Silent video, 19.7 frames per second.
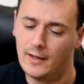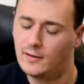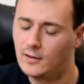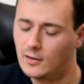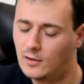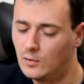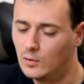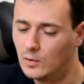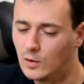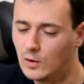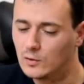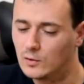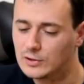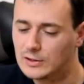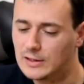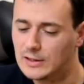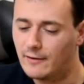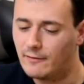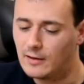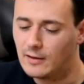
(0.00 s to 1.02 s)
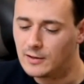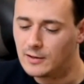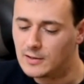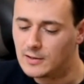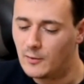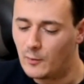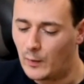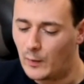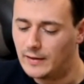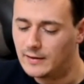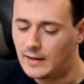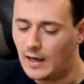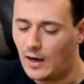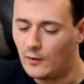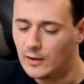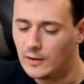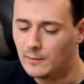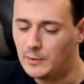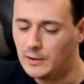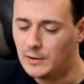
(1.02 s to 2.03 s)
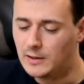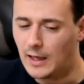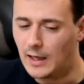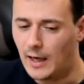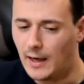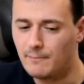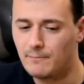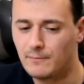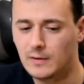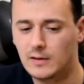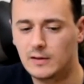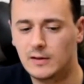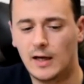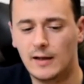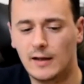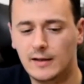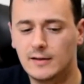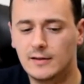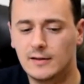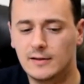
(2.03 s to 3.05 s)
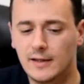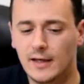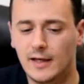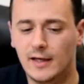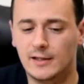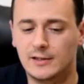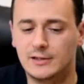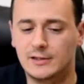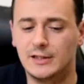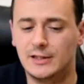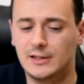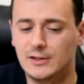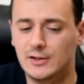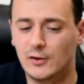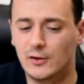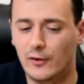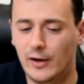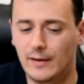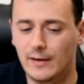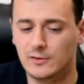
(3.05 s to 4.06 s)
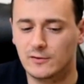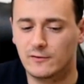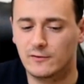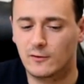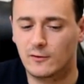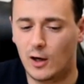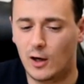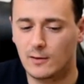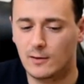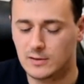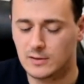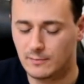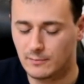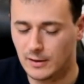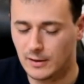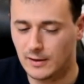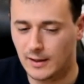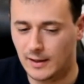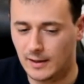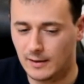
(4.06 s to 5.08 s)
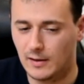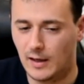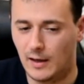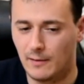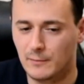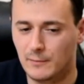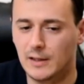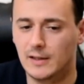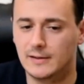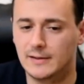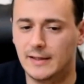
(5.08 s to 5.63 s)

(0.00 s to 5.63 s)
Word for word: the glucose level went down a bit i'm not gonna take 60 grams of carbs i'm gonna get i'm gonna I,